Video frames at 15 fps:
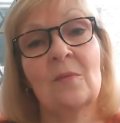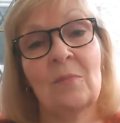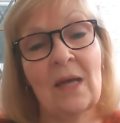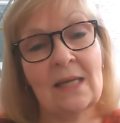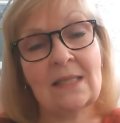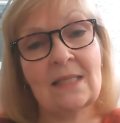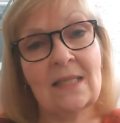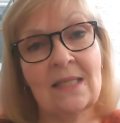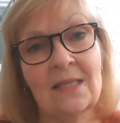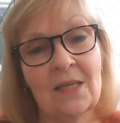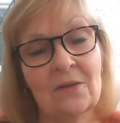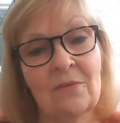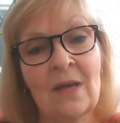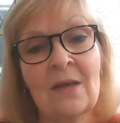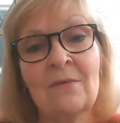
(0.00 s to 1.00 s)
pattern
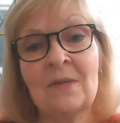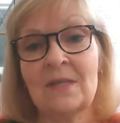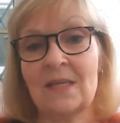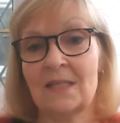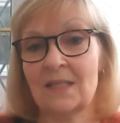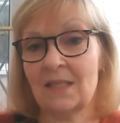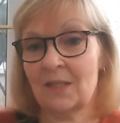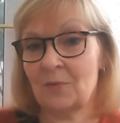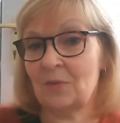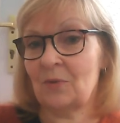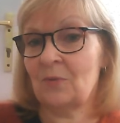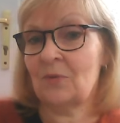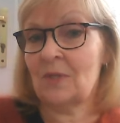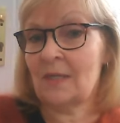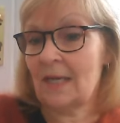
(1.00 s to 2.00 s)
I've ever knitted with
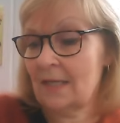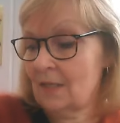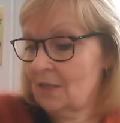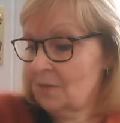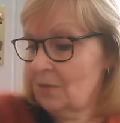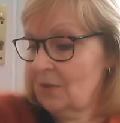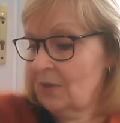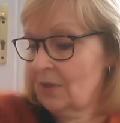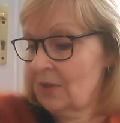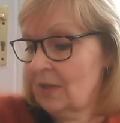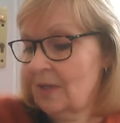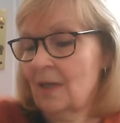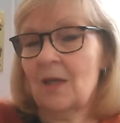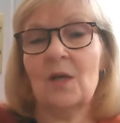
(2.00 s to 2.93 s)
all the lace work